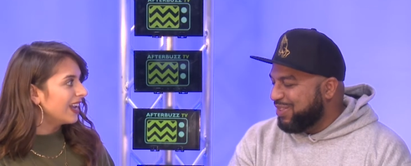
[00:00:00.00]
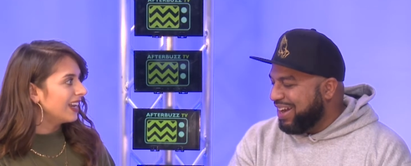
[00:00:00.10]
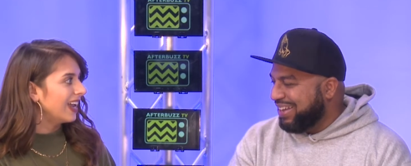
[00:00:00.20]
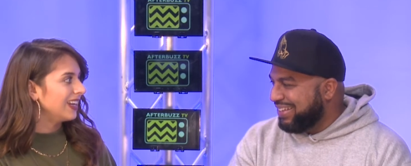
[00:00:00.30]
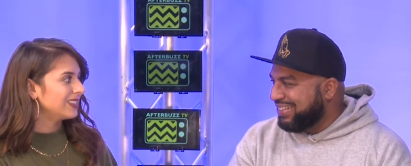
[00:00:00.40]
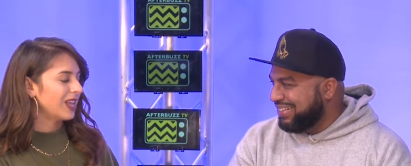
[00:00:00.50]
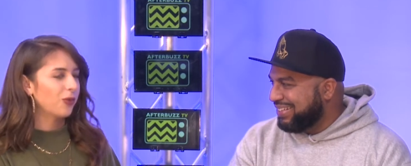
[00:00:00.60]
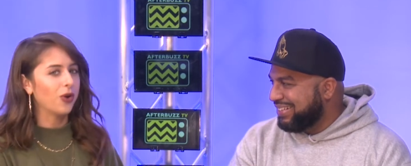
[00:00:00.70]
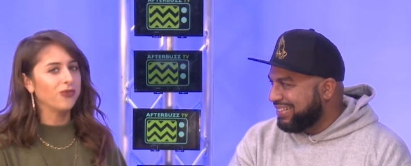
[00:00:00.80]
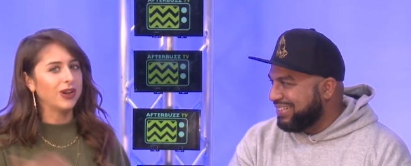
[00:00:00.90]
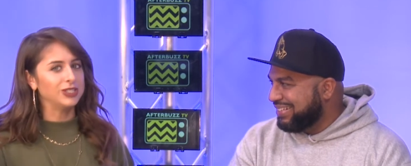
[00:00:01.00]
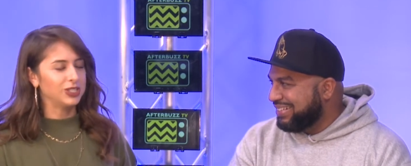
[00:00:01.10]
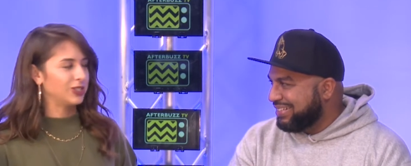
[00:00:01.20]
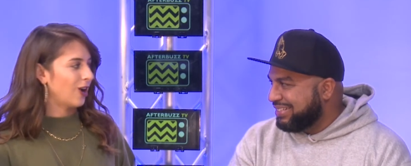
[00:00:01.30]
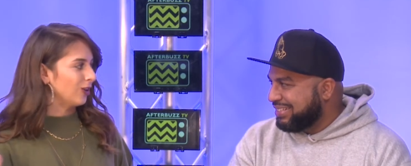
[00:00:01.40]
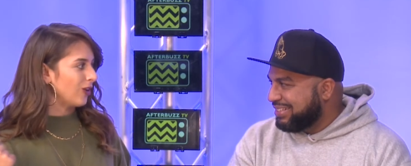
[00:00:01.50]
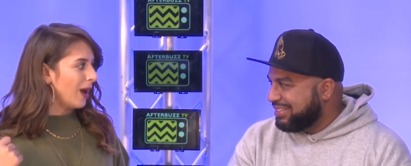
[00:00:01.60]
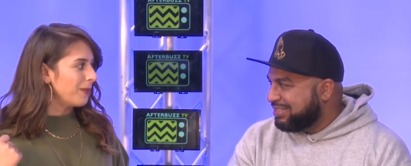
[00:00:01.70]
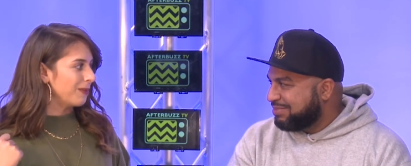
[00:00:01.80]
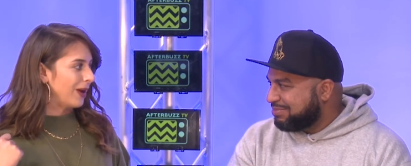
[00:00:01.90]
Speaker 1: right. and it's like well if i just talk
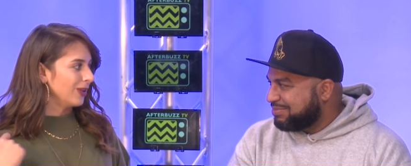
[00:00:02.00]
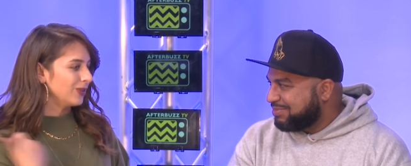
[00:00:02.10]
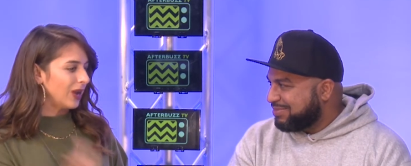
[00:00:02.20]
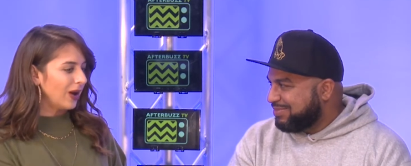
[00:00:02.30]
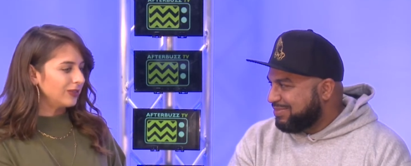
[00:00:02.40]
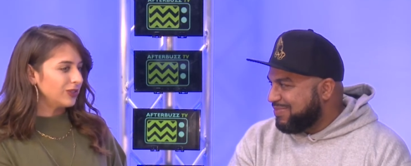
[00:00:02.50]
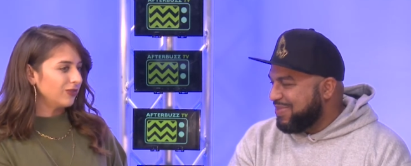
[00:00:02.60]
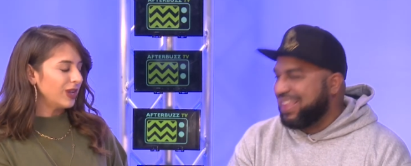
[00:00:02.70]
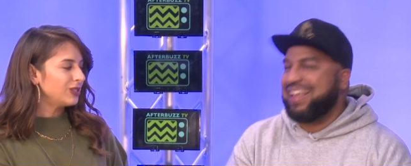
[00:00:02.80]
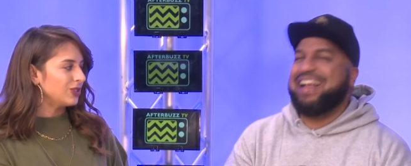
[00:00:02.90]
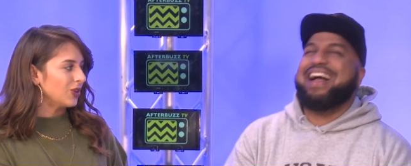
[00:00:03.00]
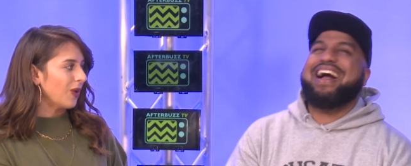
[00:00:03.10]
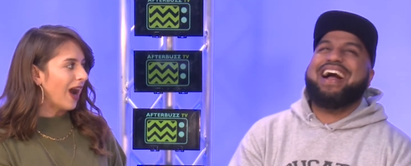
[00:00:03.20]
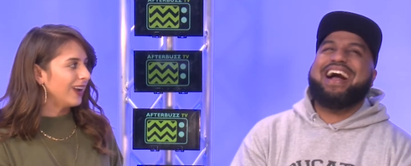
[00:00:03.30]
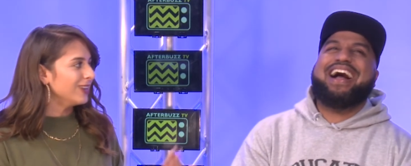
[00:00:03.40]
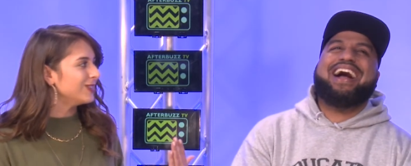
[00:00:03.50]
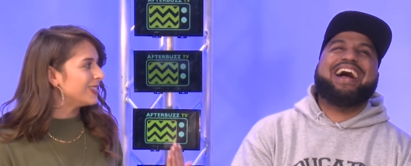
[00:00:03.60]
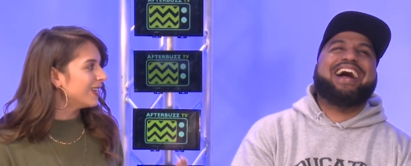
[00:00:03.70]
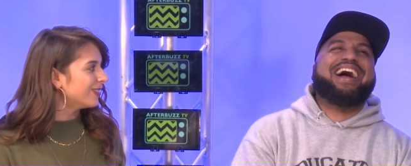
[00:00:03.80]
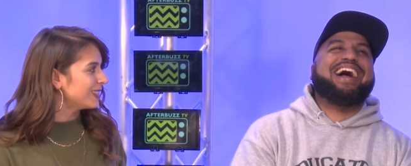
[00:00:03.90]
crap about you now i have to face you how do you
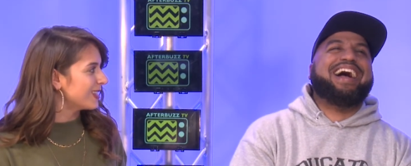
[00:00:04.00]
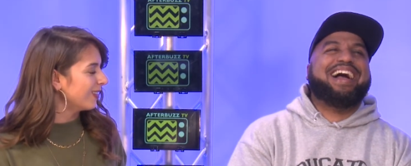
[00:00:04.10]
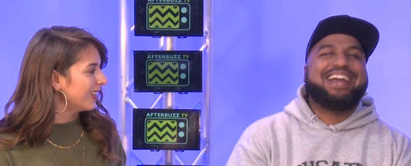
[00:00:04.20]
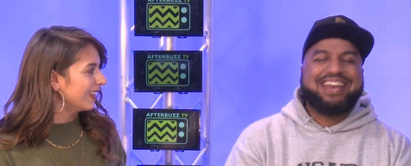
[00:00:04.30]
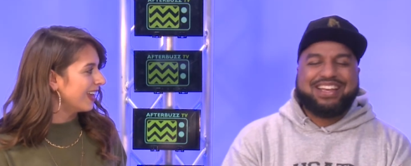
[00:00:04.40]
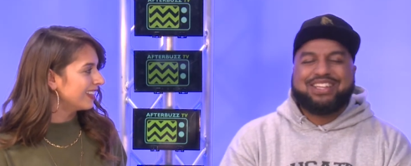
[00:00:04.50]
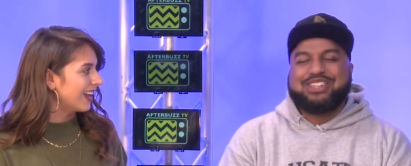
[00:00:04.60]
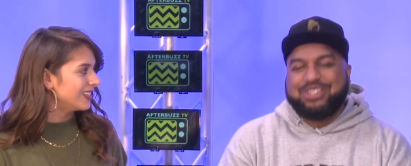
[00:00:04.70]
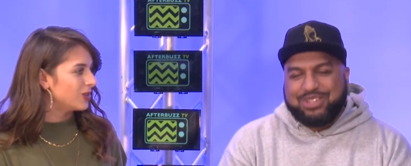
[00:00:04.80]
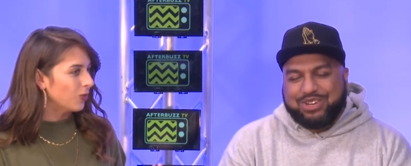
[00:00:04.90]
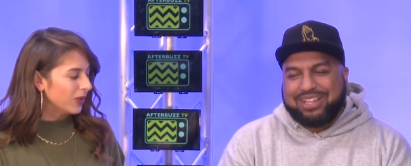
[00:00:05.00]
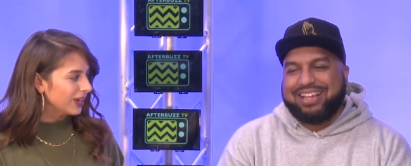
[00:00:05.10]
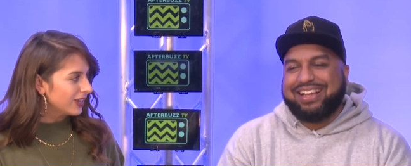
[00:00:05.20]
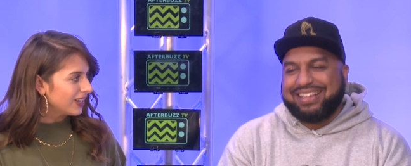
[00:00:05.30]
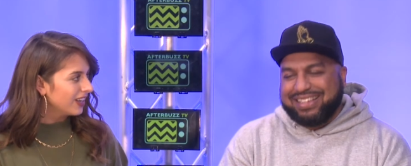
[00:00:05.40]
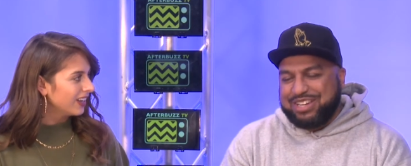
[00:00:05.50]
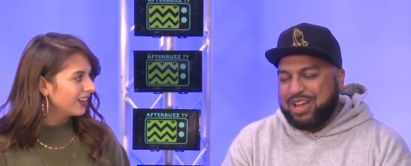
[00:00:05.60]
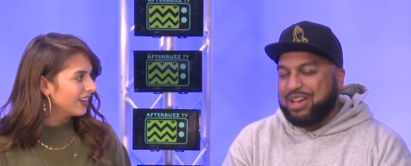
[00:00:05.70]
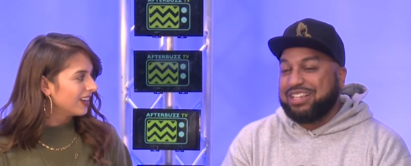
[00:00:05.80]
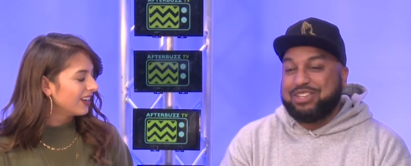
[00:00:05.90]
deal with something like that is it weird
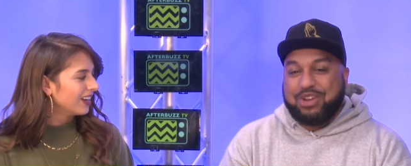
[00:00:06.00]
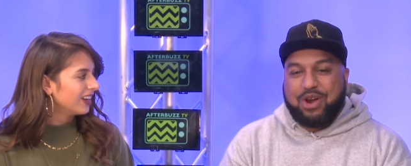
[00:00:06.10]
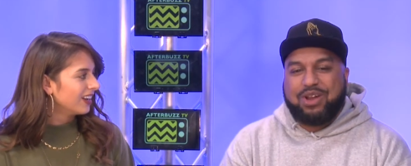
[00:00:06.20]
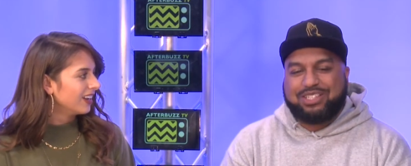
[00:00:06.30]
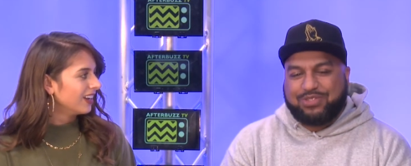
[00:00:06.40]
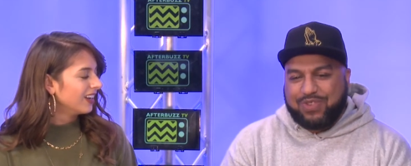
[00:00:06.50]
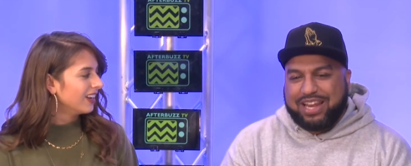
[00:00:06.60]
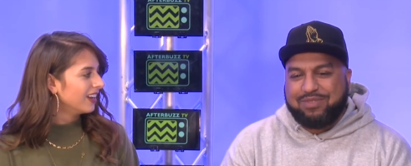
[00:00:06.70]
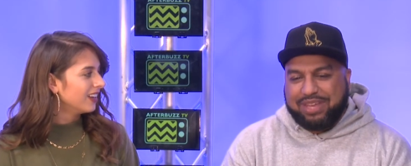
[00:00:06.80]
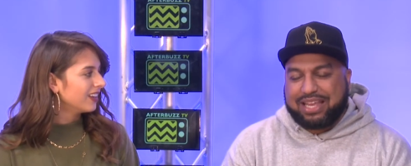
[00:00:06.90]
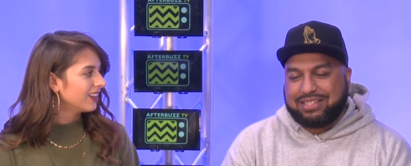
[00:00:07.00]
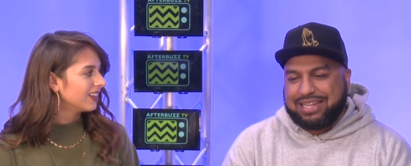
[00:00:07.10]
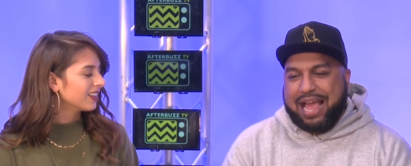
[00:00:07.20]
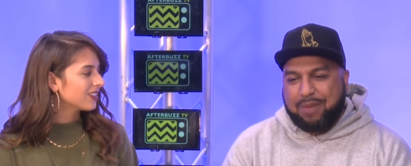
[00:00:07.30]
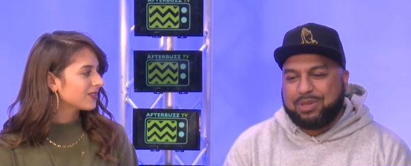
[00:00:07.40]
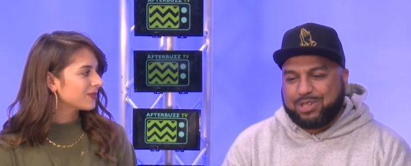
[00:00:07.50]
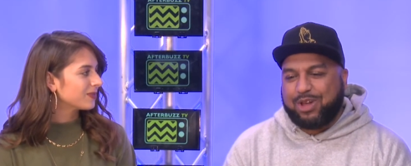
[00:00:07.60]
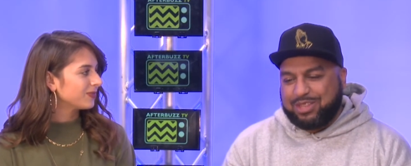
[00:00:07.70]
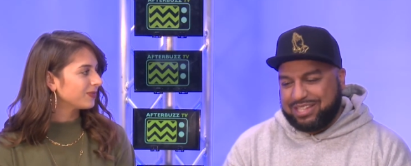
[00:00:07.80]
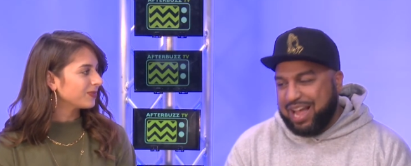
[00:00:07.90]
Speaker 2: uh, you know it's funny because it happens all
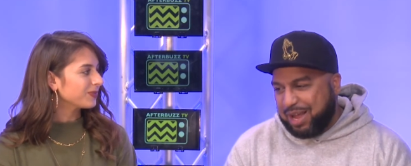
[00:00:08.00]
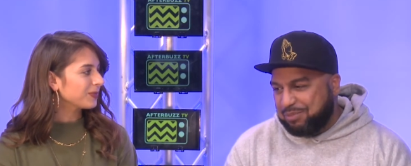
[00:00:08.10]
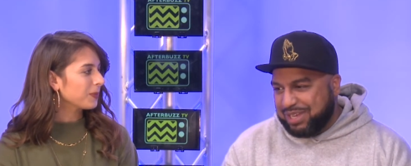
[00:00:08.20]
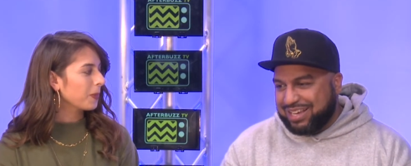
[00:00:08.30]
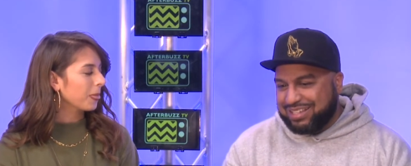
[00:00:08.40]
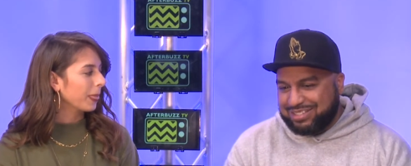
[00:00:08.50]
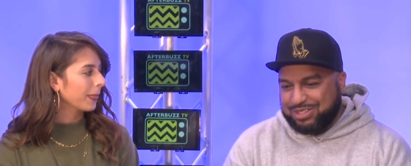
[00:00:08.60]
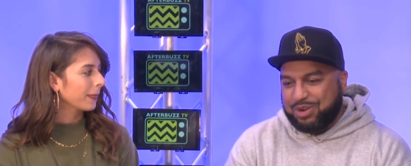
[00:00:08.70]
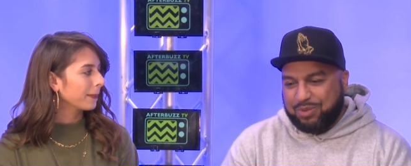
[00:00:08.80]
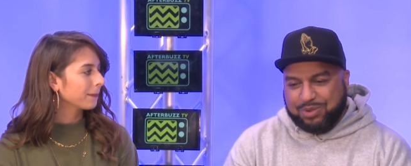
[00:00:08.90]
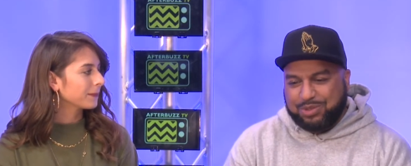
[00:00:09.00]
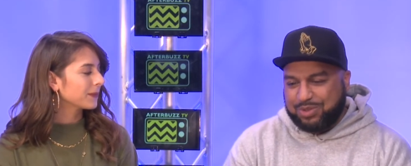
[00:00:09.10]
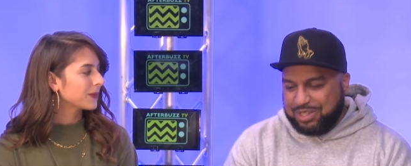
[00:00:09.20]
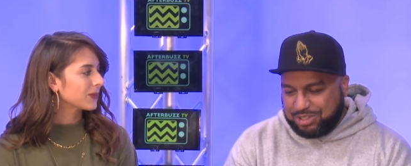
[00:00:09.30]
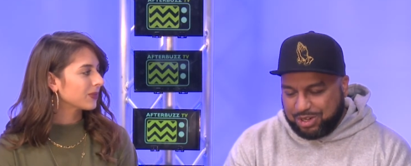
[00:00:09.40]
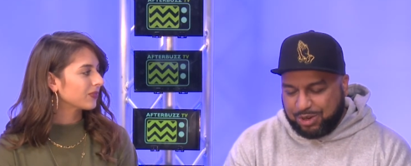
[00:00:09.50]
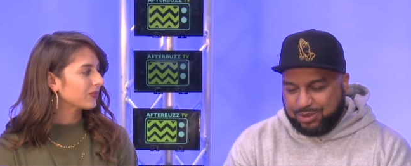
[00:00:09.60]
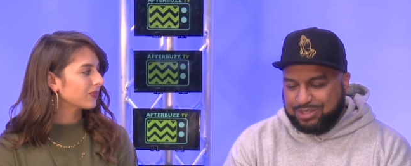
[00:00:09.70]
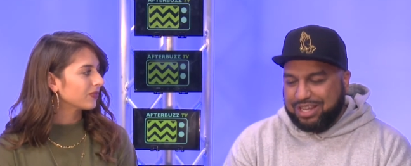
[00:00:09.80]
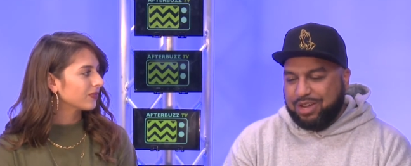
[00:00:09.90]
the time because you know when we're doing these
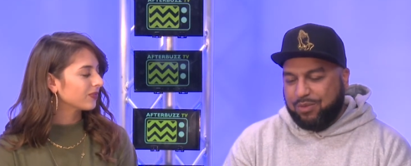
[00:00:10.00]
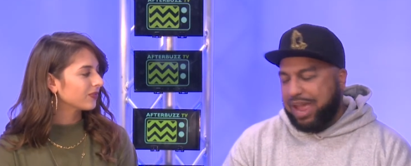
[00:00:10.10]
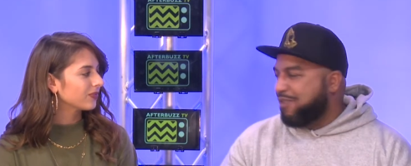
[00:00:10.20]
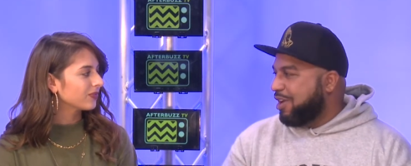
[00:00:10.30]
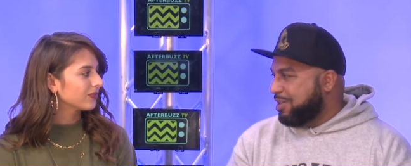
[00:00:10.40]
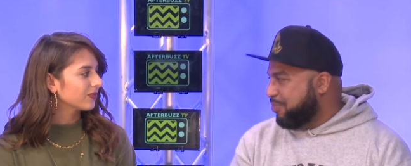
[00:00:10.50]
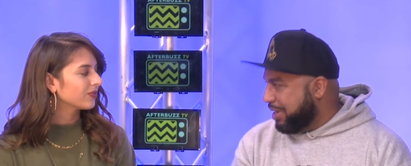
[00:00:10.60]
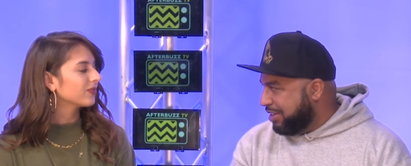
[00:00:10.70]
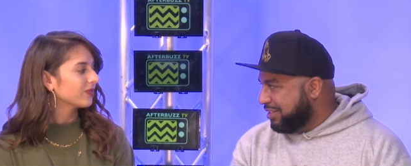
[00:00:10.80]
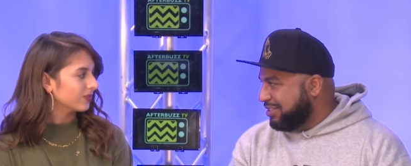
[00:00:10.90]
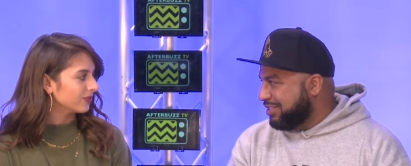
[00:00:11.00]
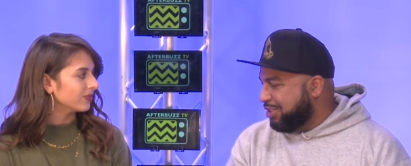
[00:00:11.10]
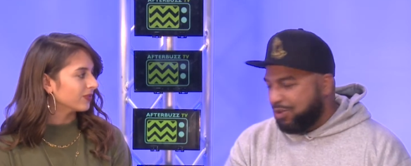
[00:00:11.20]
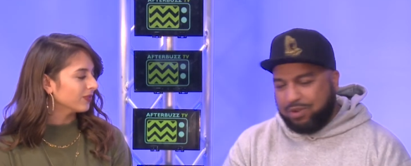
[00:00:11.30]
shows we have our opinions mm-hmm. you know mm-hmm. we're